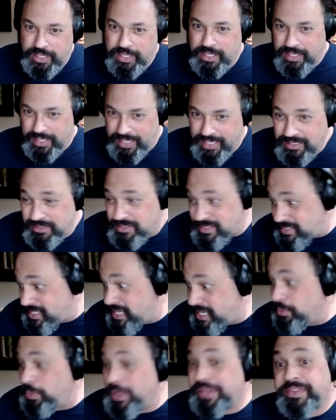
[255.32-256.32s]
And
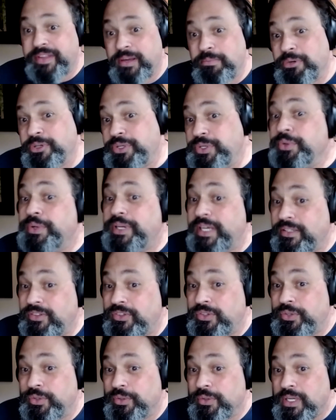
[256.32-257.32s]
see what number you get
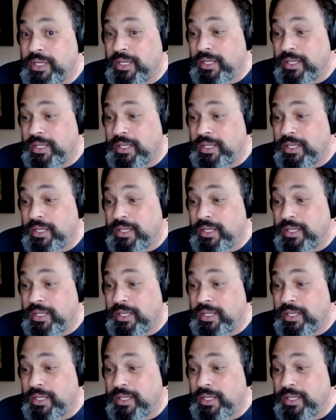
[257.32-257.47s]
to.